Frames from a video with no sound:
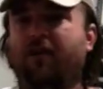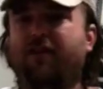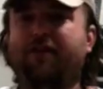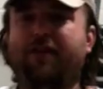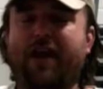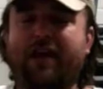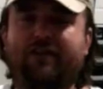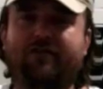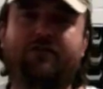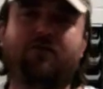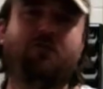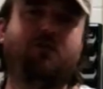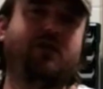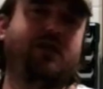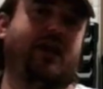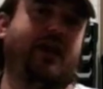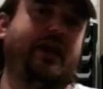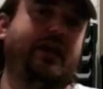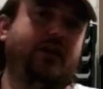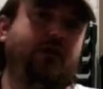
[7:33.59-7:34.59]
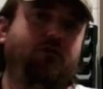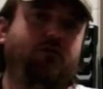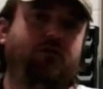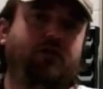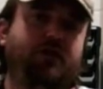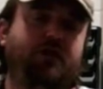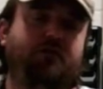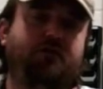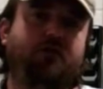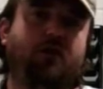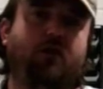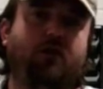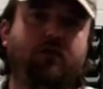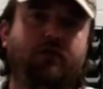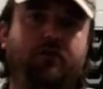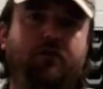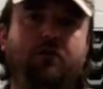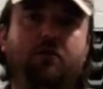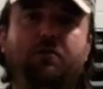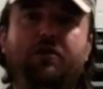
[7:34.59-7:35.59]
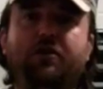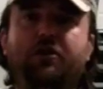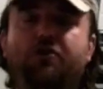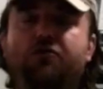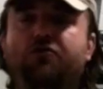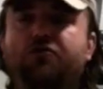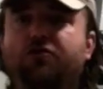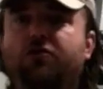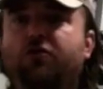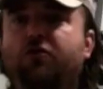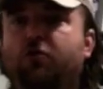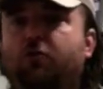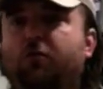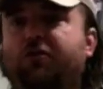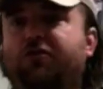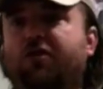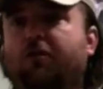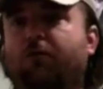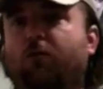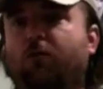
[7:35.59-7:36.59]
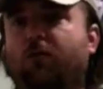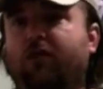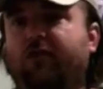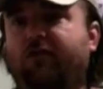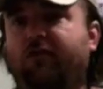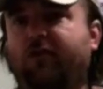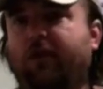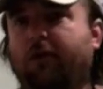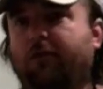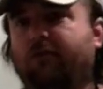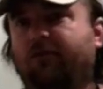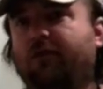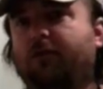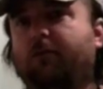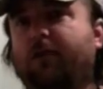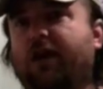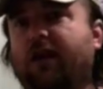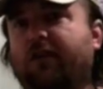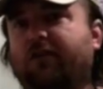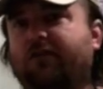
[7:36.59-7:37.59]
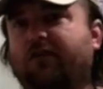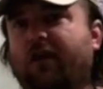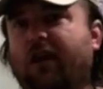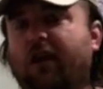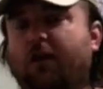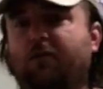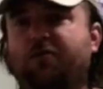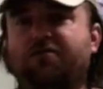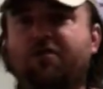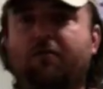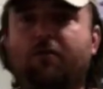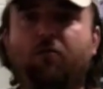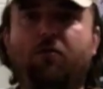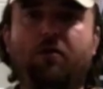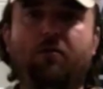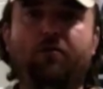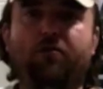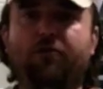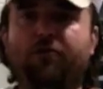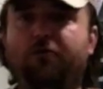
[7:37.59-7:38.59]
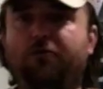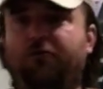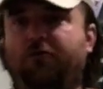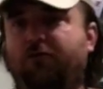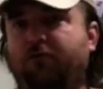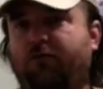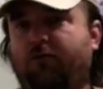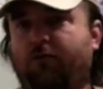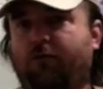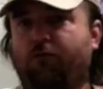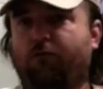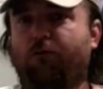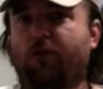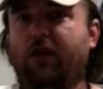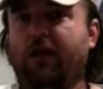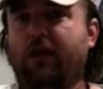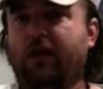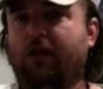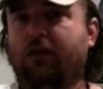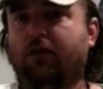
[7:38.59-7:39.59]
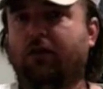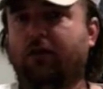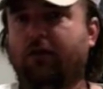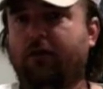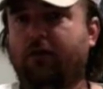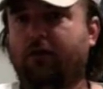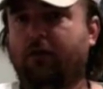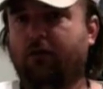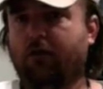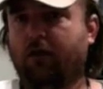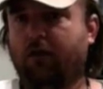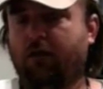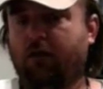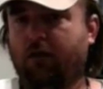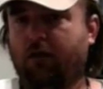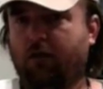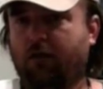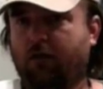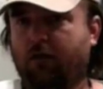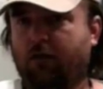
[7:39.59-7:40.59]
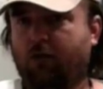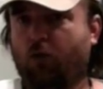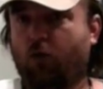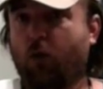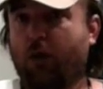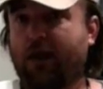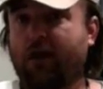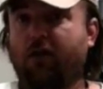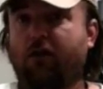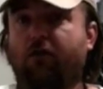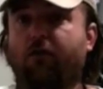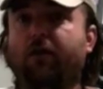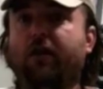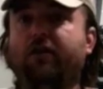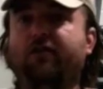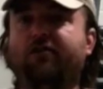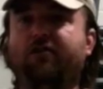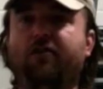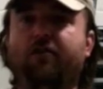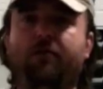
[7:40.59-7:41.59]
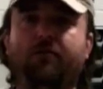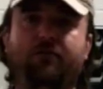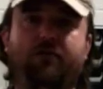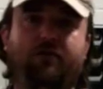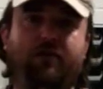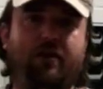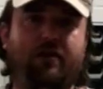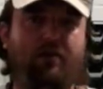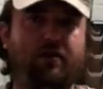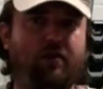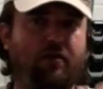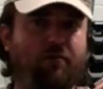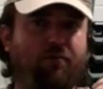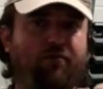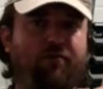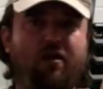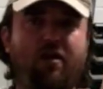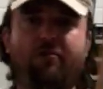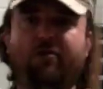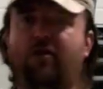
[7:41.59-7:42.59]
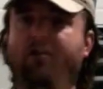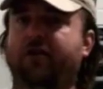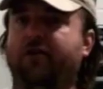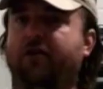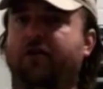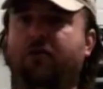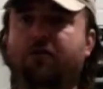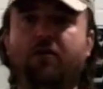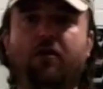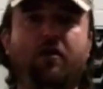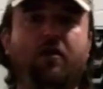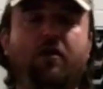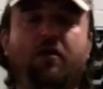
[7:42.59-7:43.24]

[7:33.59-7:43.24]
That's the one I usually default to, but you should do whichever one sounds the best, okay? Whichever one produces 3 clear, quick grace notes and then a primary note.